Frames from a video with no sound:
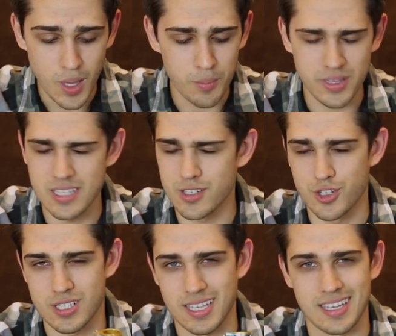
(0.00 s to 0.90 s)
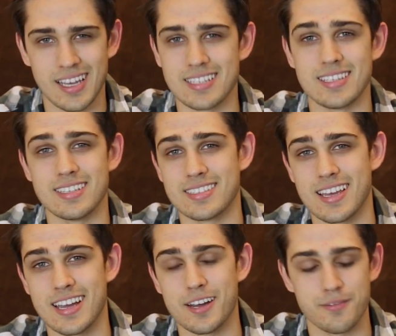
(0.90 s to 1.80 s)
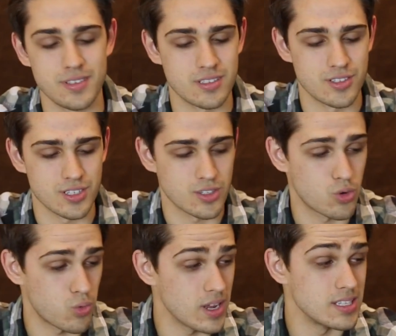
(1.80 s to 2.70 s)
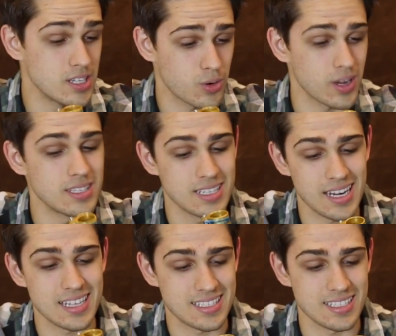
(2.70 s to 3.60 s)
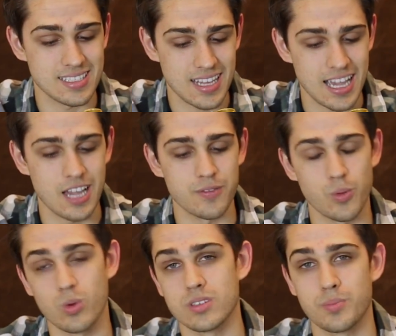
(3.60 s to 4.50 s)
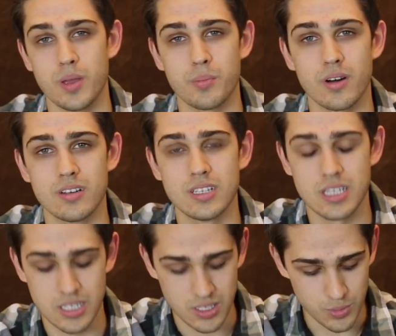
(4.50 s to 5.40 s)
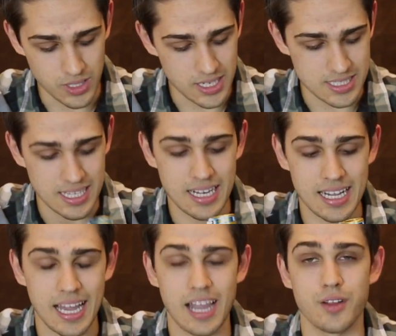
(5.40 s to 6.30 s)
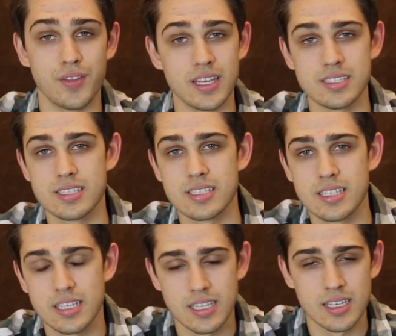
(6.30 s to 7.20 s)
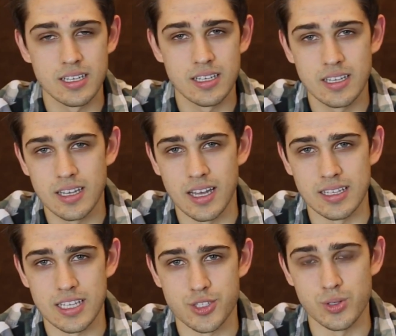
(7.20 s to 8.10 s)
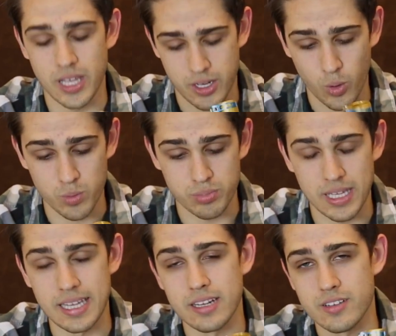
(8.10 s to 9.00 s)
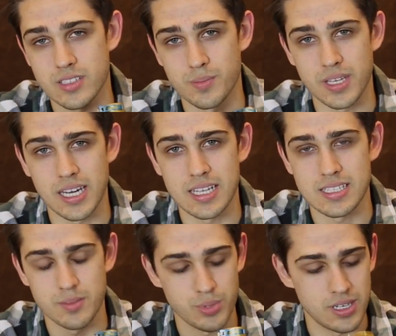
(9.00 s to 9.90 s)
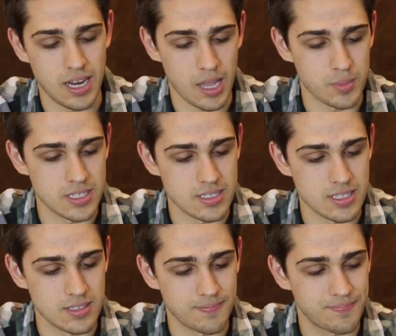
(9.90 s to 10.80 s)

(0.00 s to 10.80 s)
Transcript: But these are just like nice things to have. These are just crazy, crazy nice things to have in the world of paintball. It really doesn't get any higher than this. Unless you like gold plate it or something nuts and put diamonds and